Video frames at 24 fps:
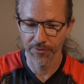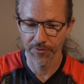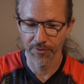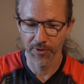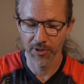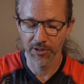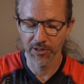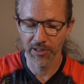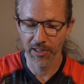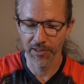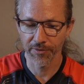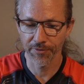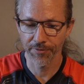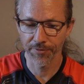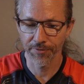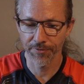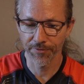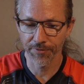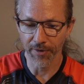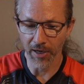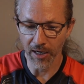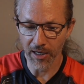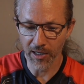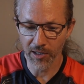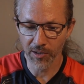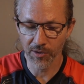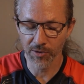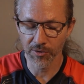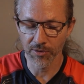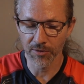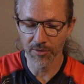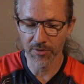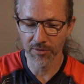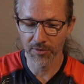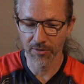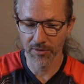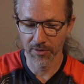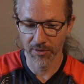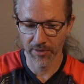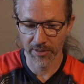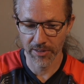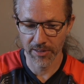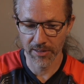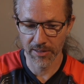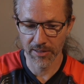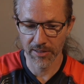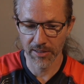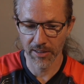what I found
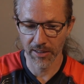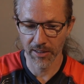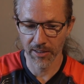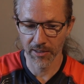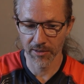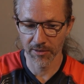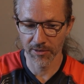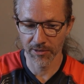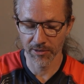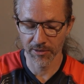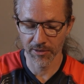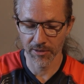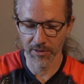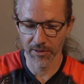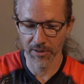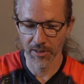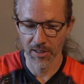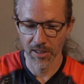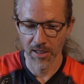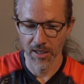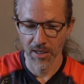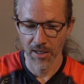is that